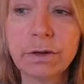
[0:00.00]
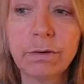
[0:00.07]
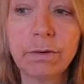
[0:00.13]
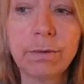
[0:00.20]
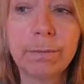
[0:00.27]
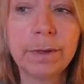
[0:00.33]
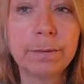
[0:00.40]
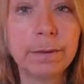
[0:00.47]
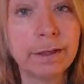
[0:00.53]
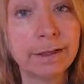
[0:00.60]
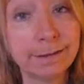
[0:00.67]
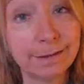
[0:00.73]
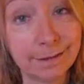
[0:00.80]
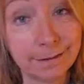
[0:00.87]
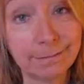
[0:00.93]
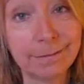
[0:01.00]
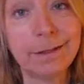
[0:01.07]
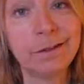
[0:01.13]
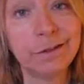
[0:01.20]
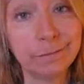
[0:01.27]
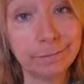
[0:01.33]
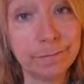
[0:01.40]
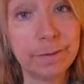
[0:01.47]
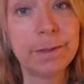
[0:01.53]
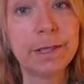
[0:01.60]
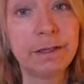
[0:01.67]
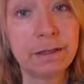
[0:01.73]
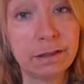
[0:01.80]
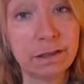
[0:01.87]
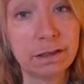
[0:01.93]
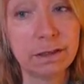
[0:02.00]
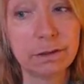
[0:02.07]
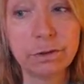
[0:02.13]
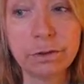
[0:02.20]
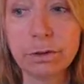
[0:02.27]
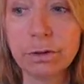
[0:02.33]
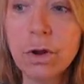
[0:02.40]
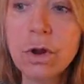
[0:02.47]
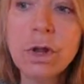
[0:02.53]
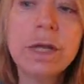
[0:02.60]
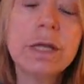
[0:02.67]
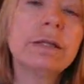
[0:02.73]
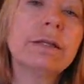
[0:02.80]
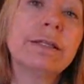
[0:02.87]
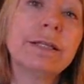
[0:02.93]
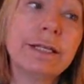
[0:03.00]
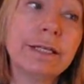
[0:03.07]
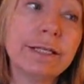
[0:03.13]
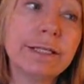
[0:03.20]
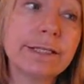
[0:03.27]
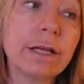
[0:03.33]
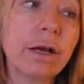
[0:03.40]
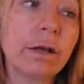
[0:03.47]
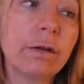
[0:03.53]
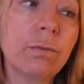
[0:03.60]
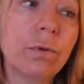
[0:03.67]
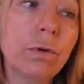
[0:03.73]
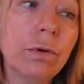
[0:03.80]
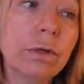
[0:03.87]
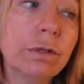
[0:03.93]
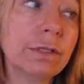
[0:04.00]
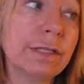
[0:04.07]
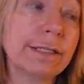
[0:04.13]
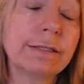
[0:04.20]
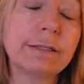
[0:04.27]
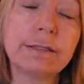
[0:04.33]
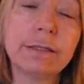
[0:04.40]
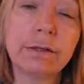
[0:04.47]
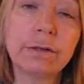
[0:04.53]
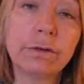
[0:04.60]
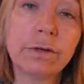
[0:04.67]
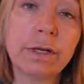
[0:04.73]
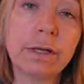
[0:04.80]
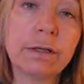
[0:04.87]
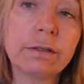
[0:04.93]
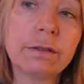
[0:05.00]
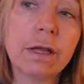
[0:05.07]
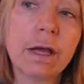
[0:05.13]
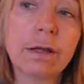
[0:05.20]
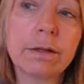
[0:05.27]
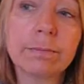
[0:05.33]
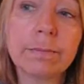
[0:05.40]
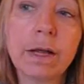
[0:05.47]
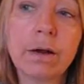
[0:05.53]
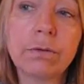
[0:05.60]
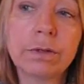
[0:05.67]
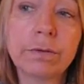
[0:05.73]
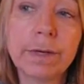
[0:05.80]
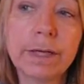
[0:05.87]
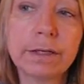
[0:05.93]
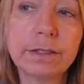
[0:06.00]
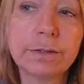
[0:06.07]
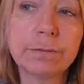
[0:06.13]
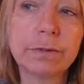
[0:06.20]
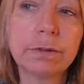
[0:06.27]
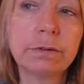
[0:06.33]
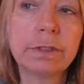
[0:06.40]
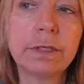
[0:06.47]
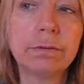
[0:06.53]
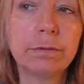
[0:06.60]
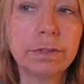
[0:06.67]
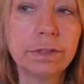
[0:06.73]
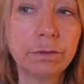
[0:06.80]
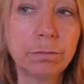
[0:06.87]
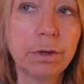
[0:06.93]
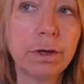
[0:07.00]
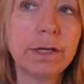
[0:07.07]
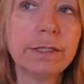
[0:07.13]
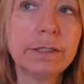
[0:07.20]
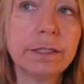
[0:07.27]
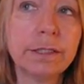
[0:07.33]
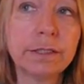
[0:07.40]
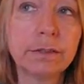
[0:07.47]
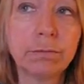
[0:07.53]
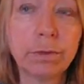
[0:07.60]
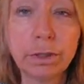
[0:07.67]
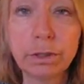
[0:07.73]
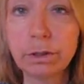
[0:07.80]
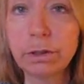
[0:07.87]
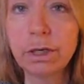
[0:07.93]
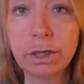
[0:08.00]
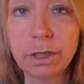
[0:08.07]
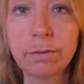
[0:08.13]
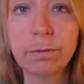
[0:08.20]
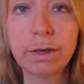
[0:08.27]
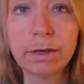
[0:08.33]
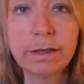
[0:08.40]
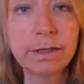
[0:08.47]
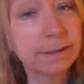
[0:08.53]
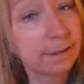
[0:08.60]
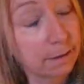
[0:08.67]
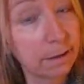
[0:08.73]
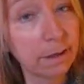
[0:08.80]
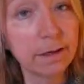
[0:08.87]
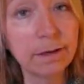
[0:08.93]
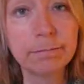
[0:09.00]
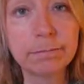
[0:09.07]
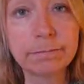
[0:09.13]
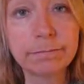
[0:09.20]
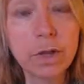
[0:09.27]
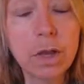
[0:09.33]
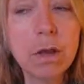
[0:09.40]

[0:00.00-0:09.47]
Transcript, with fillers: So maybe that's, you know, maybe I need to talk to her. The thing is, I wore glasses the other night um, out with my husband. He was surprised. He said, When are you going to get ready? I said, I am.